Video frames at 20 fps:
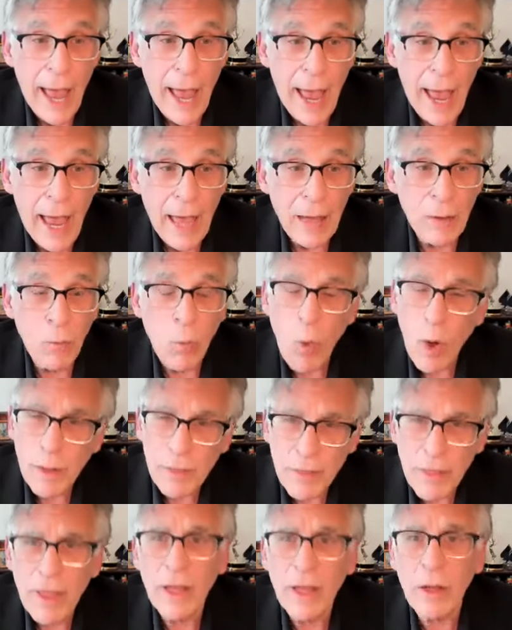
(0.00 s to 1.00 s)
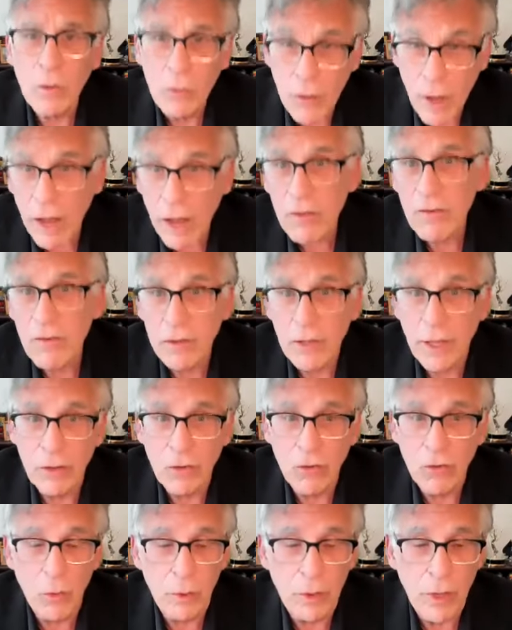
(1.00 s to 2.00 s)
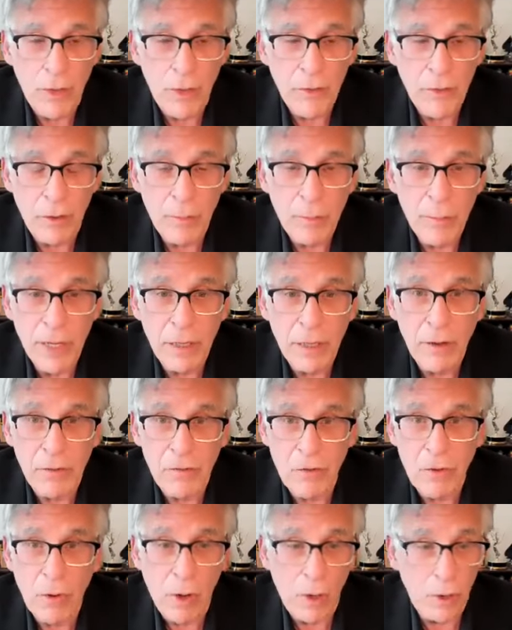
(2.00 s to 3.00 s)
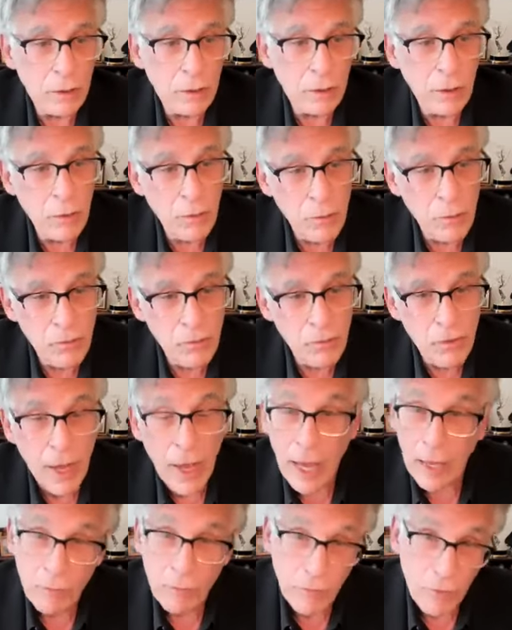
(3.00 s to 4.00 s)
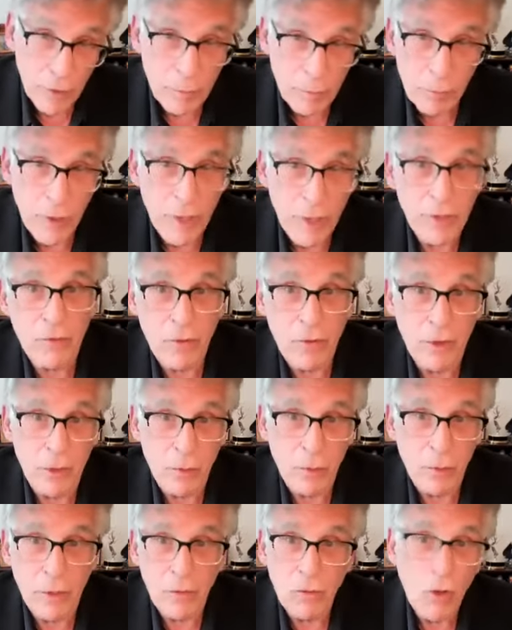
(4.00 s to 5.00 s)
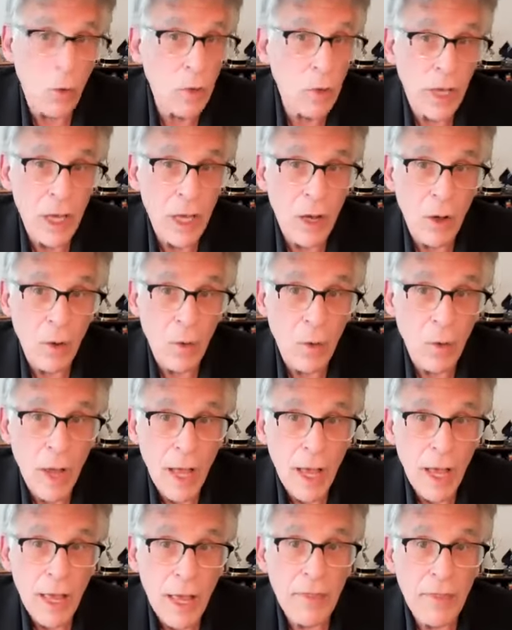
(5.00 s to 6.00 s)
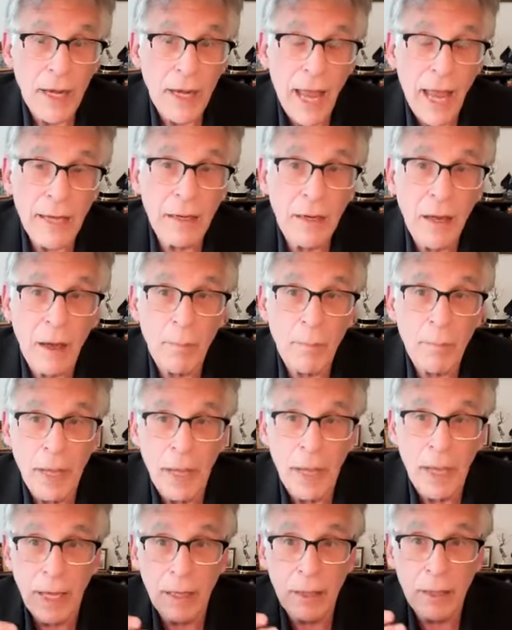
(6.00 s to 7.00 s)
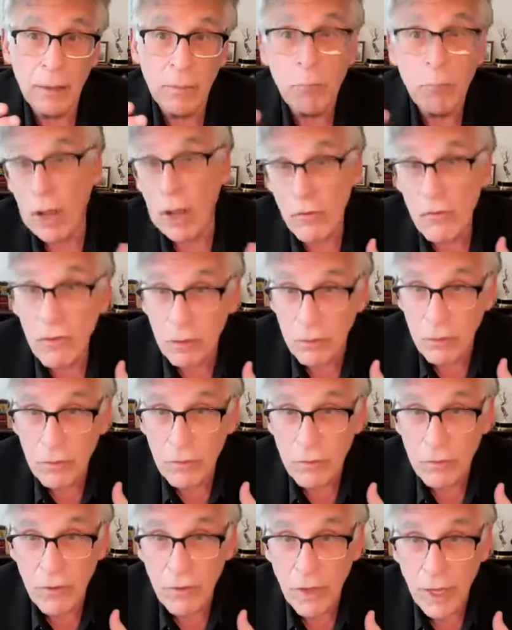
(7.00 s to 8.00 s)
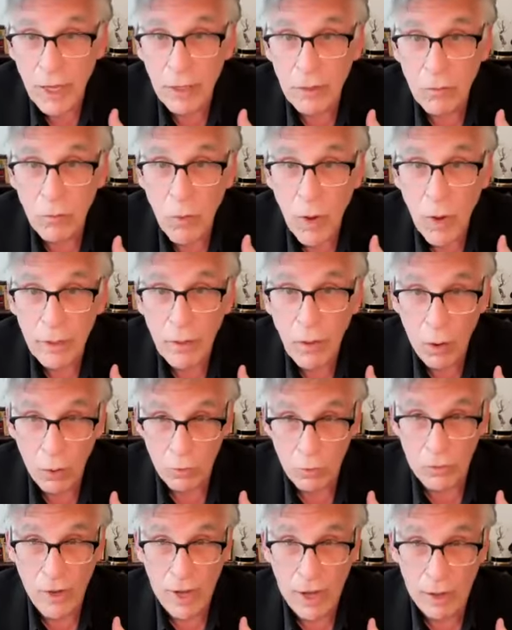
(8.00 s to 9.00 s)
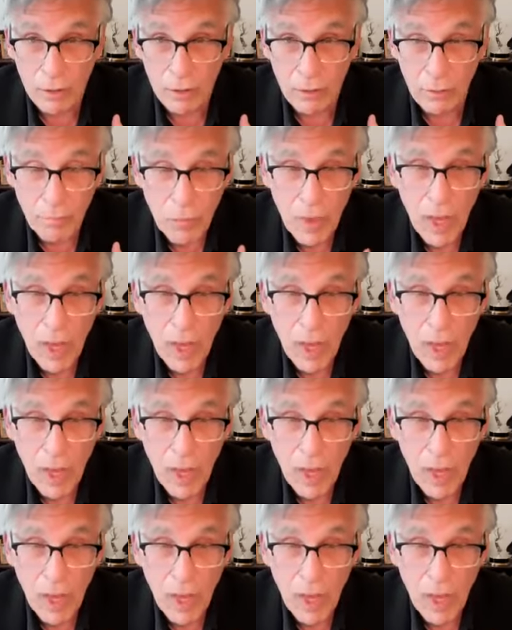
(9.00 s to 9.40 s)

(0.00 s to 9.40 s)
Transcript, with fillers: And one thing does lead to another because there are clues and footprints that are in Tokyo that end up in Brussels in Red Hotel.